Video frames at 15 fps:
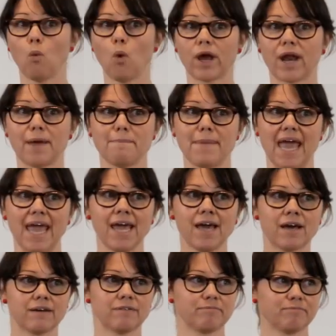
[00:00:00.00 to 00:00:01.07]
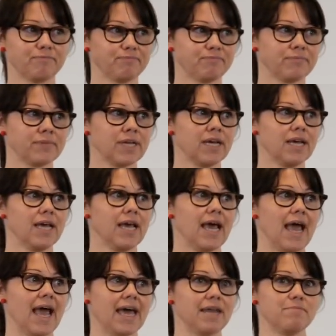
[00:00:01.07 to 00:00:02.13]
what I make
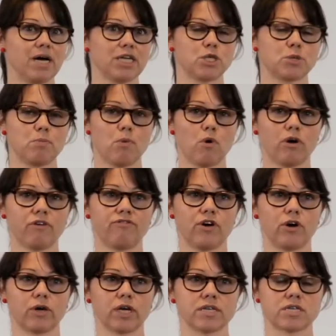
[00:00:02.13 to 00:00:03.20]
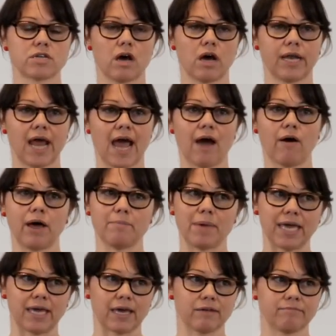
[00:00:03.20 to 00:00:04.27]
and much more focused on how I
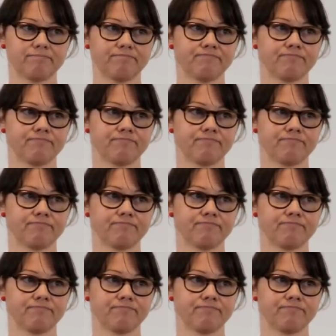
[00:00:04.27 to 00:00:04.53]
make it.